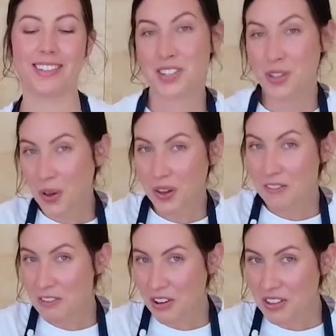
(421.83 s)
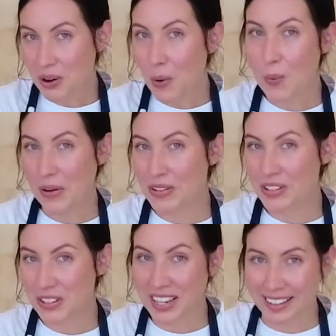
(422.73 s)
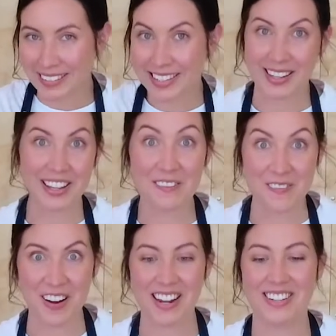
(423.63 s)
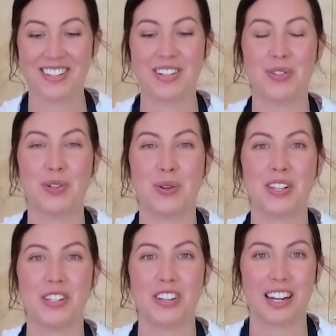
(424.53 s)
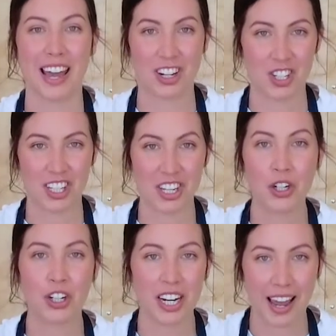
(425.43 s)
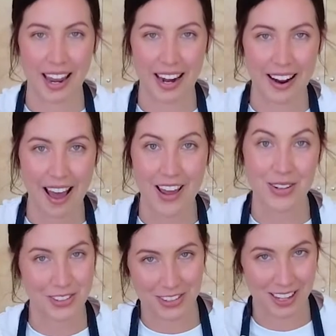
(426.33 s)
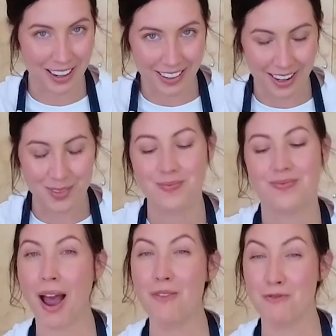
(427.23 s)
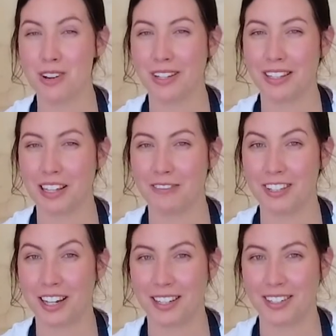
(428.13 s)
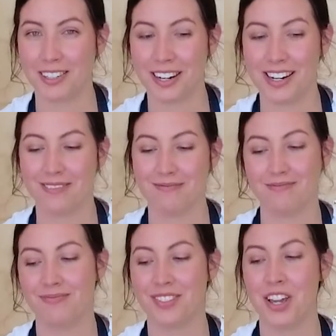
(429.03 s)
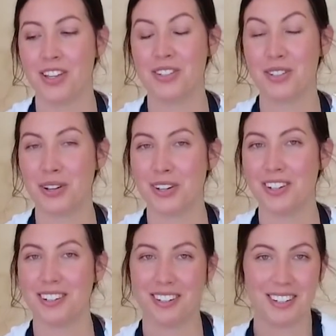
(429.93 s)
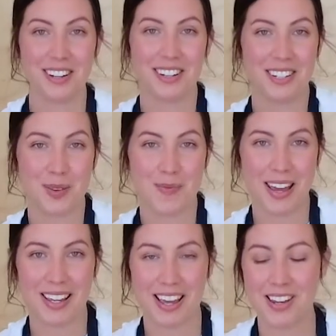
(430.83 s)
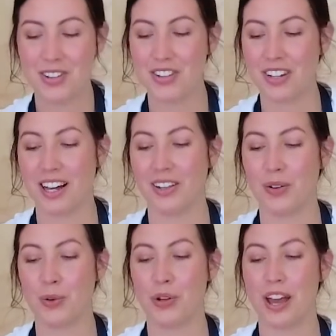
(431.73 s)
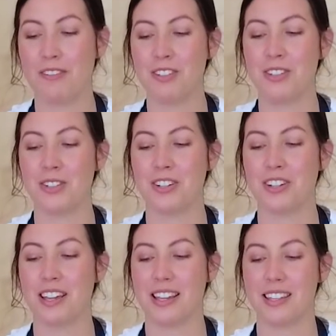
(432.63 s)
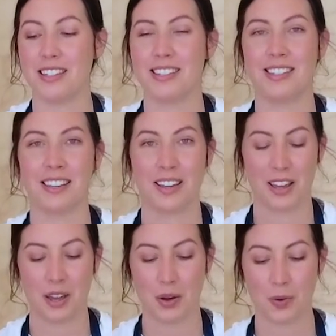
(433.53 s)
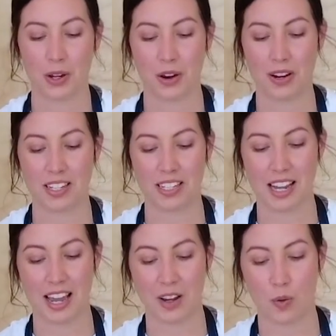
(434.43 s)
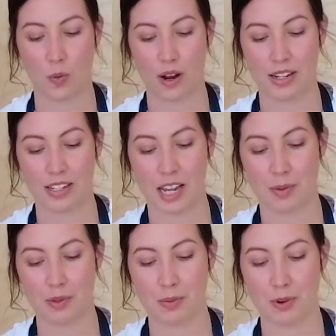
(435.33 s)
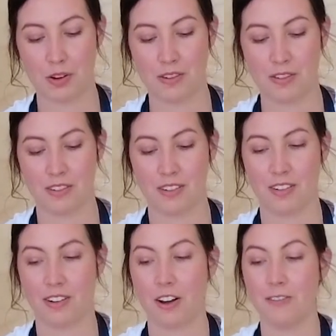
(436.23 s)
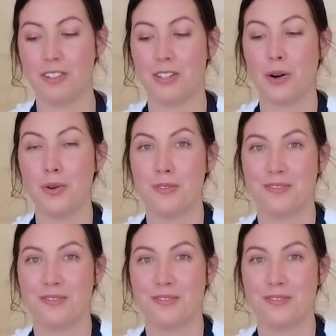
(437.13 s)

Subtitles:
So if you've only got 1 or 2 colours, something fun you can do is you can actually create a new colour. I really love the colour green. So to make a new colour, all you have to do is we're going to take 1 tablespoon of salt,